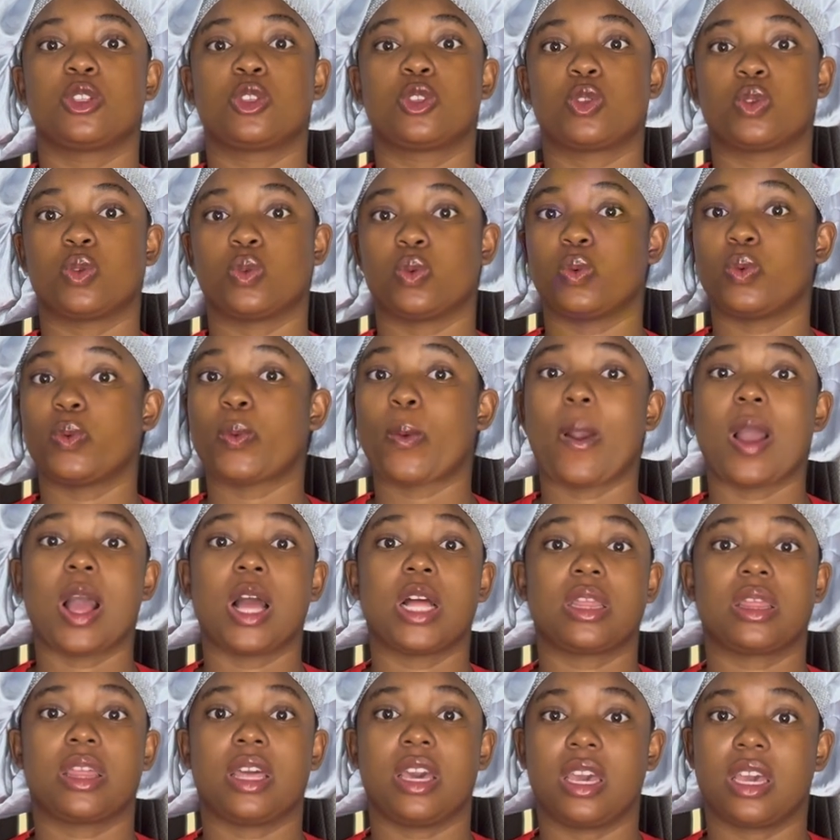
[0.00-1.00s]
to
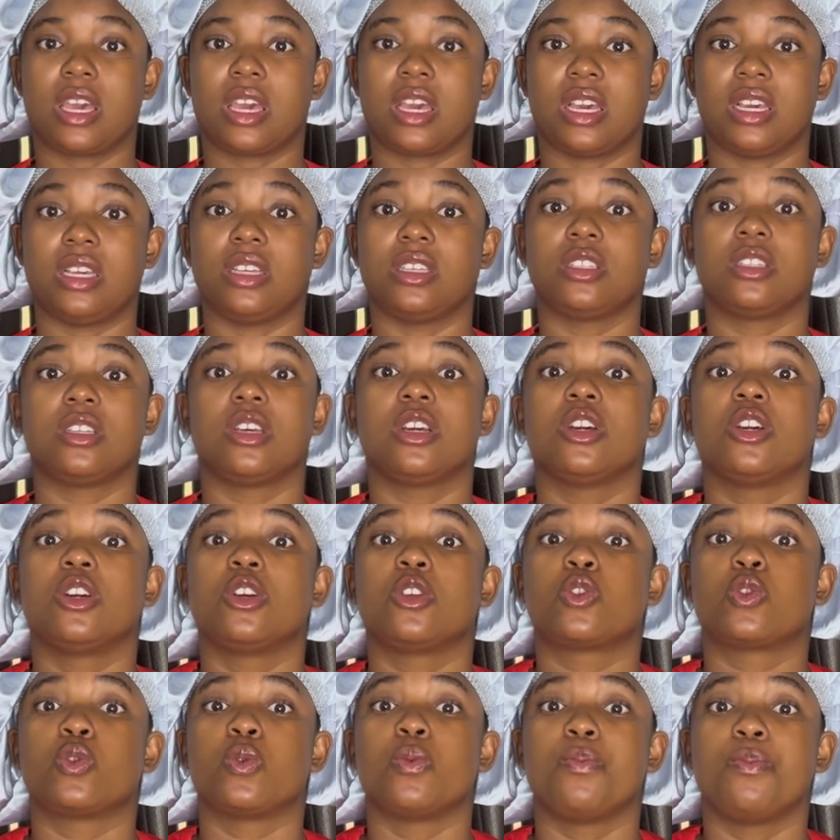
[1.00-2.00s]
take is
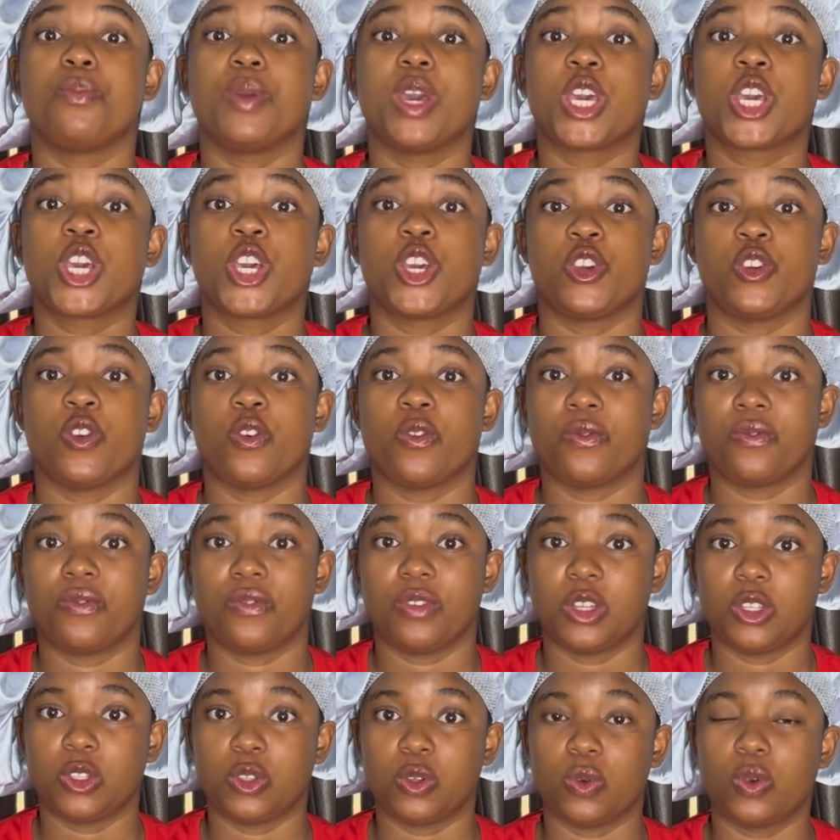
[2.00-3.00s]
to make your
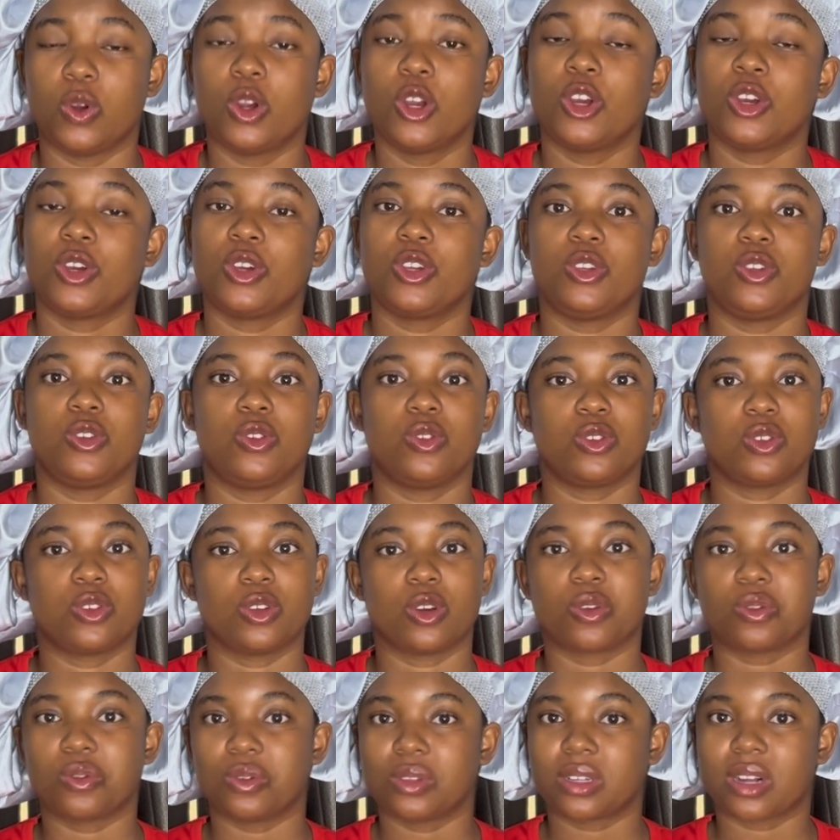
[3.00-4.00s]
video. You use a
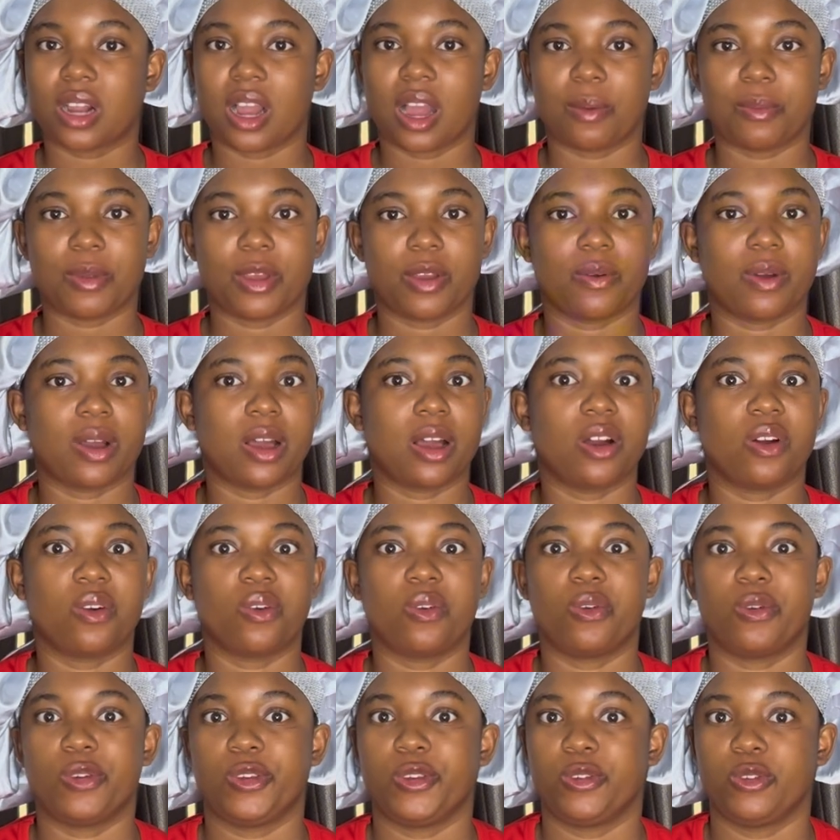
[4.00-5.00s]
good camera
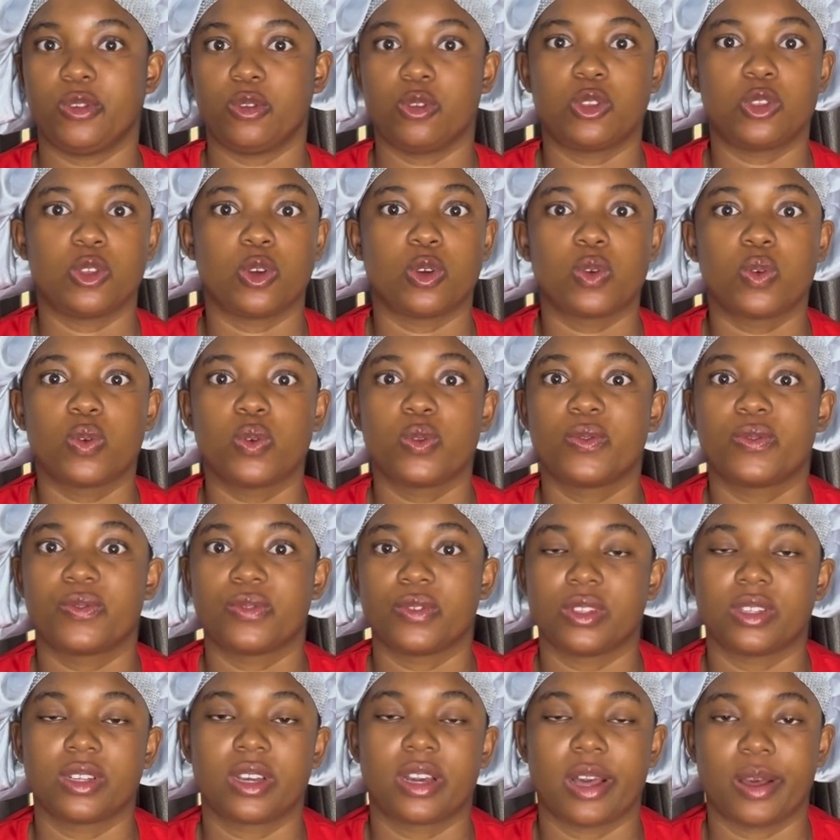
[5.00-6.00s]
or you use a good
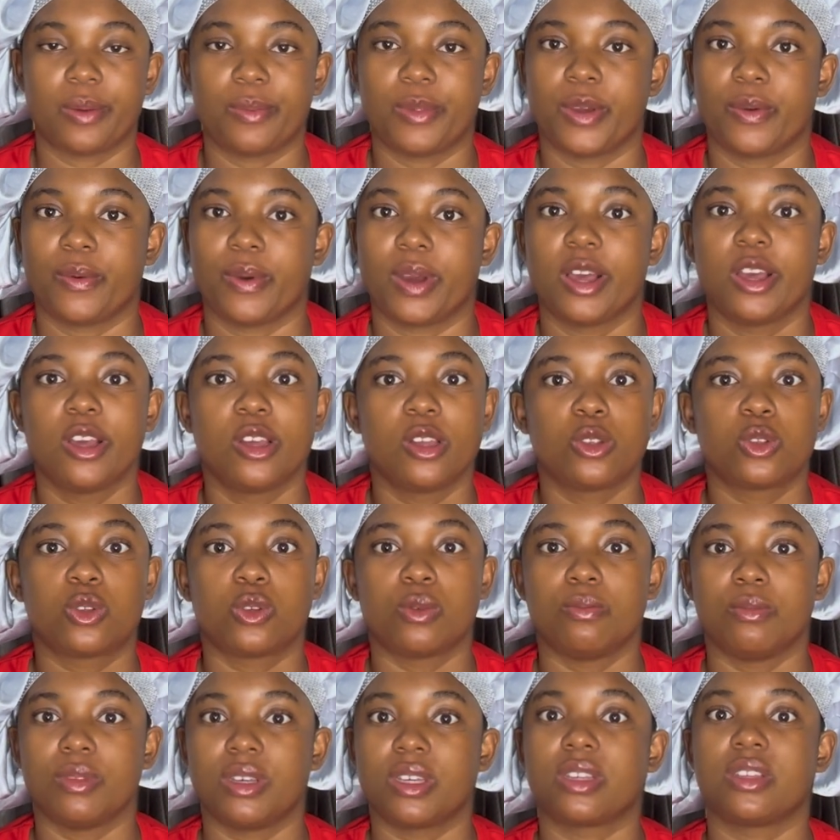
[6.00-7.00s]
phone camera to
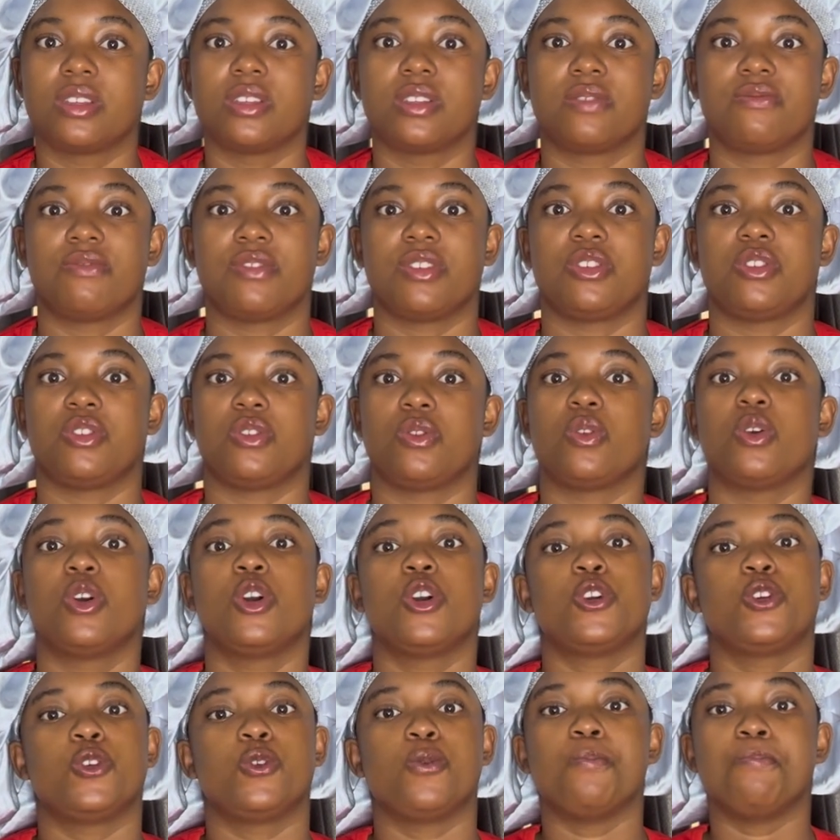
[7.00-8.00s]
make this video.
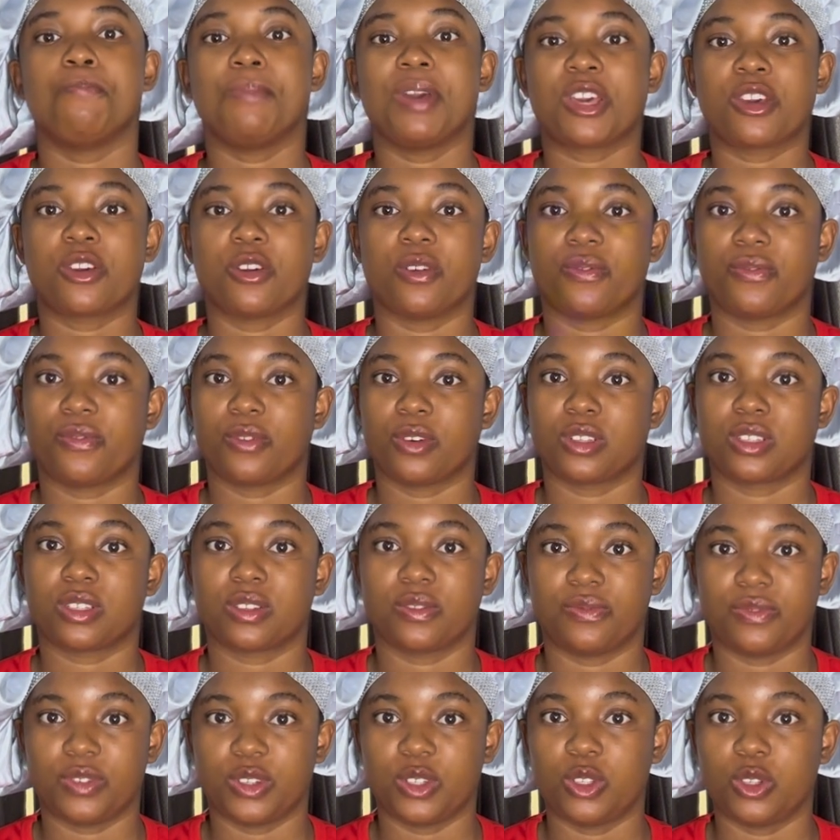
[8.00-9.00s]
You make your first
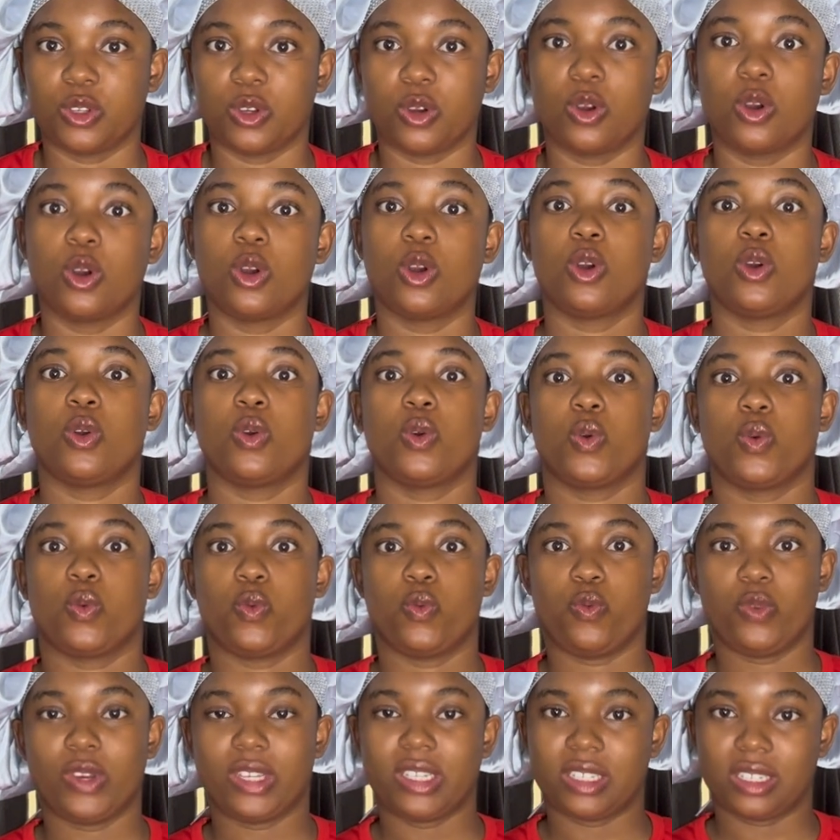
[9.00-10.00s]
video,
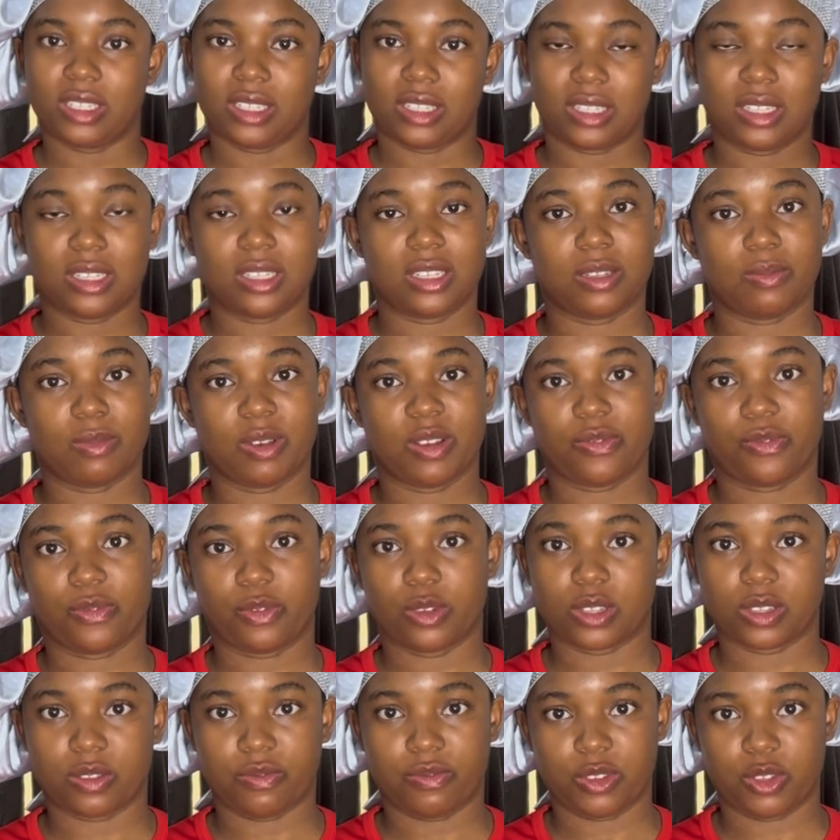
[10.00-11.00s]
which is, this is my
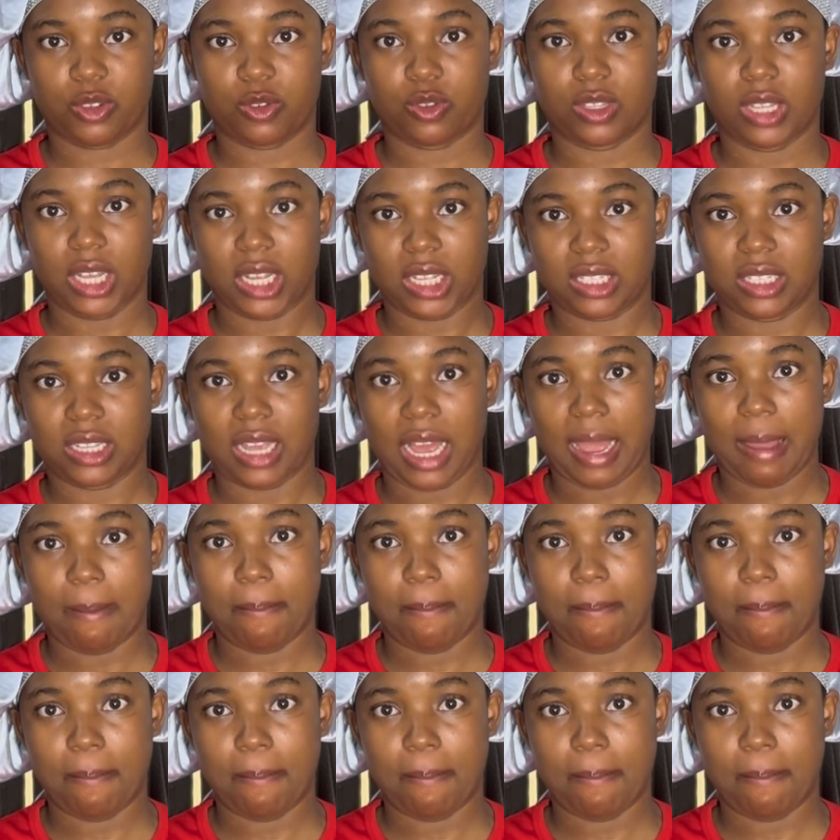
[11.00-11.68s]
first video that I